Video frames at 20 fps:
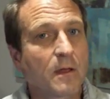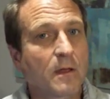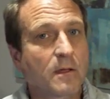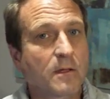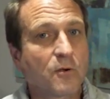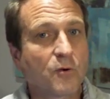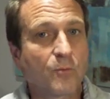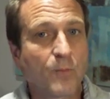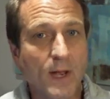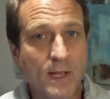
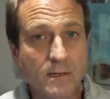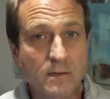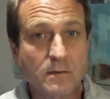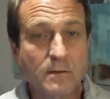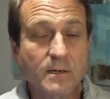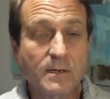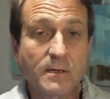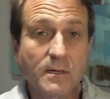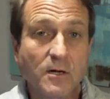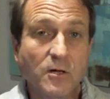Your medical
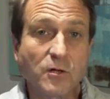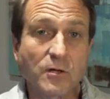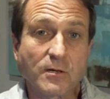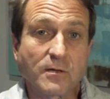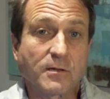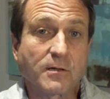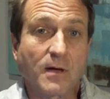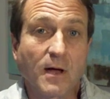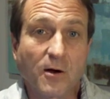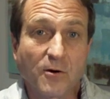
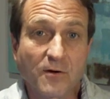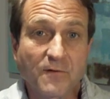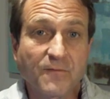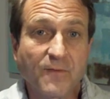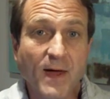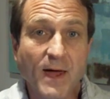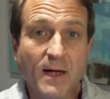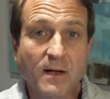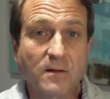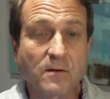conditions are a
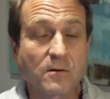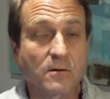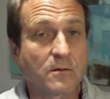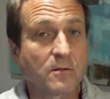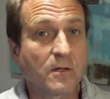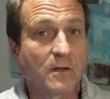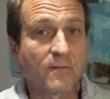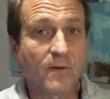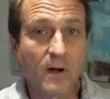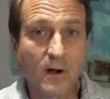factor.
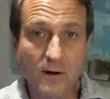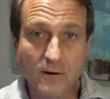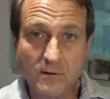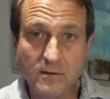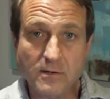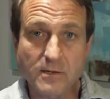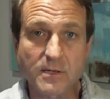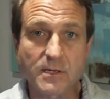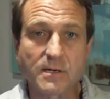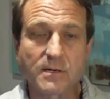Do you have heart
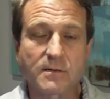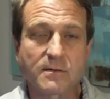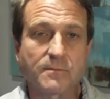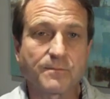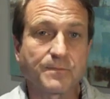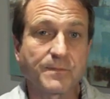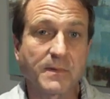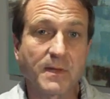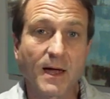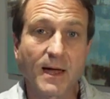disease,
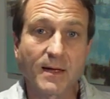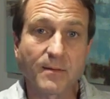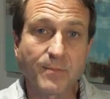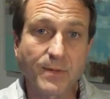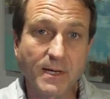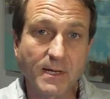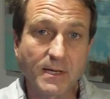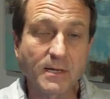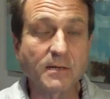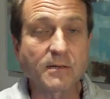
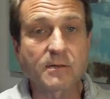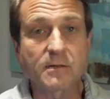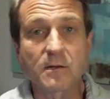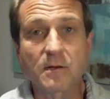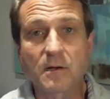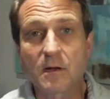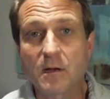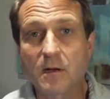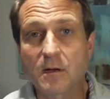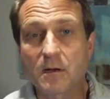diabetes,
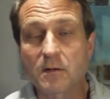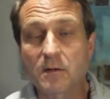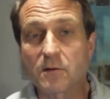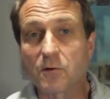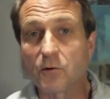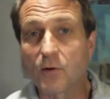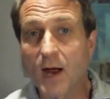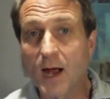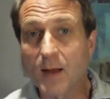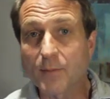
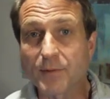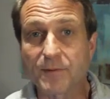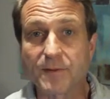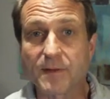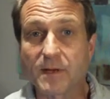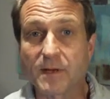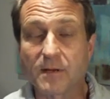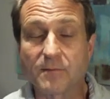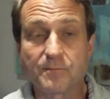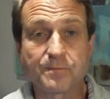
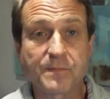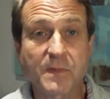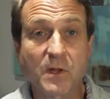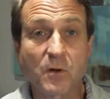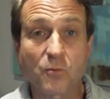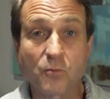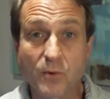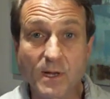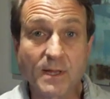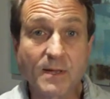neuropathy,
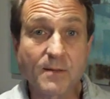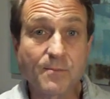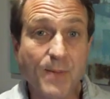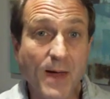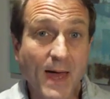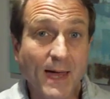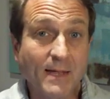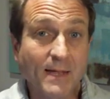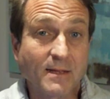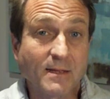really
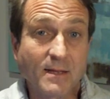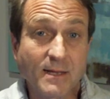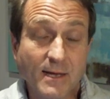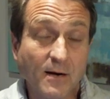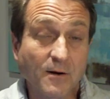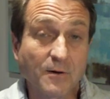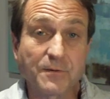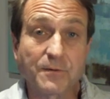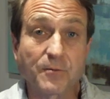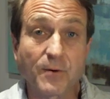bad knee
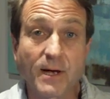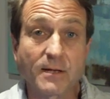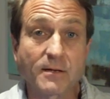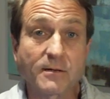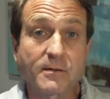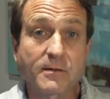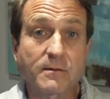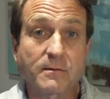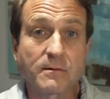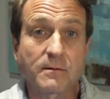
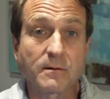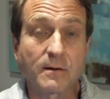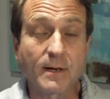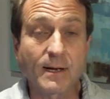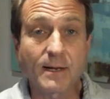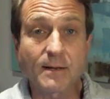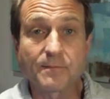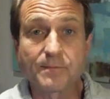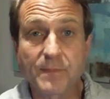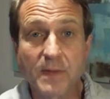arthritis,
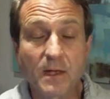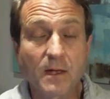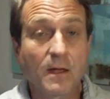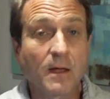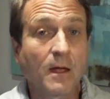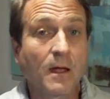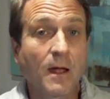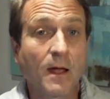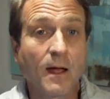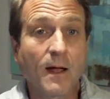right?
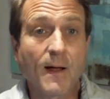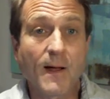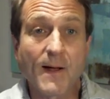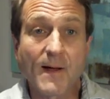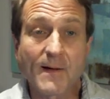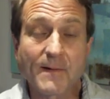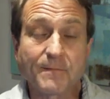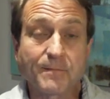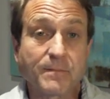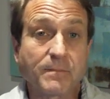
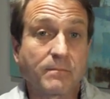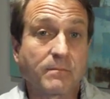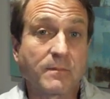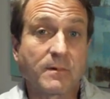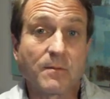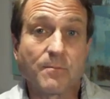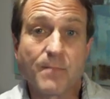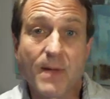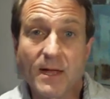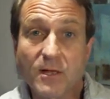
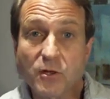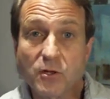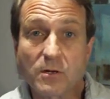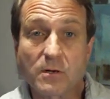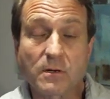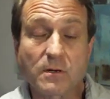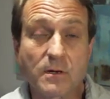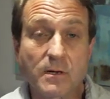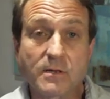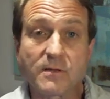
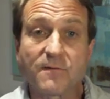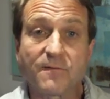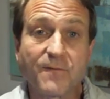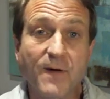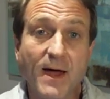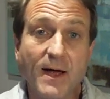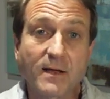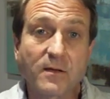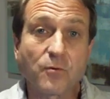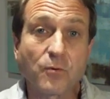Dementia is a
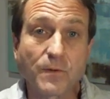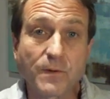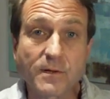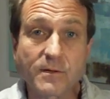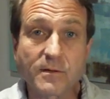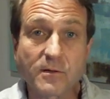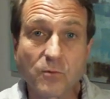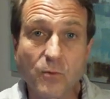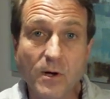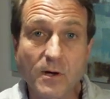factor with
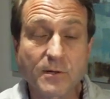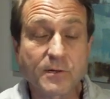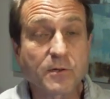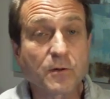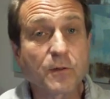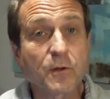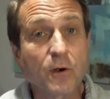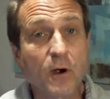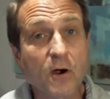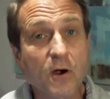this as well. So
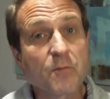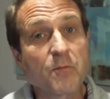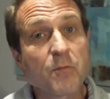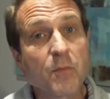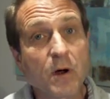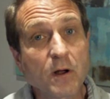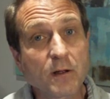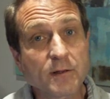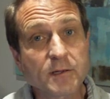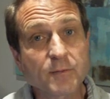there are
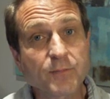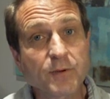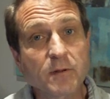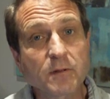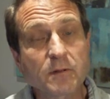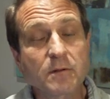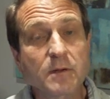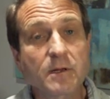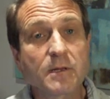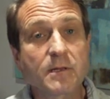
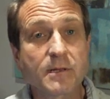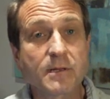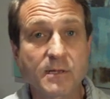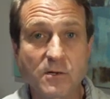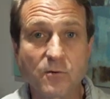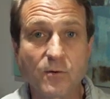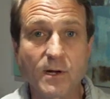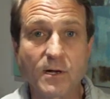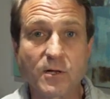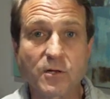multiple
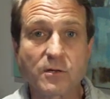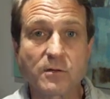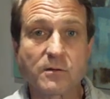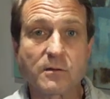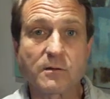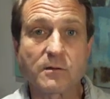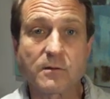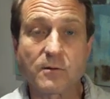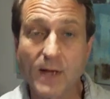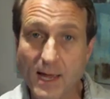
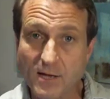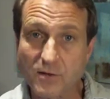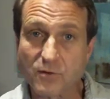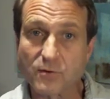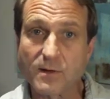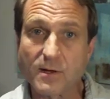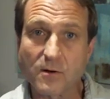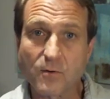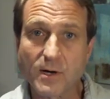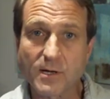considerations to answer
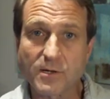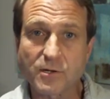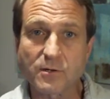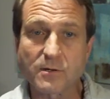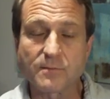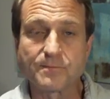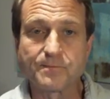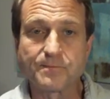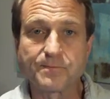that question.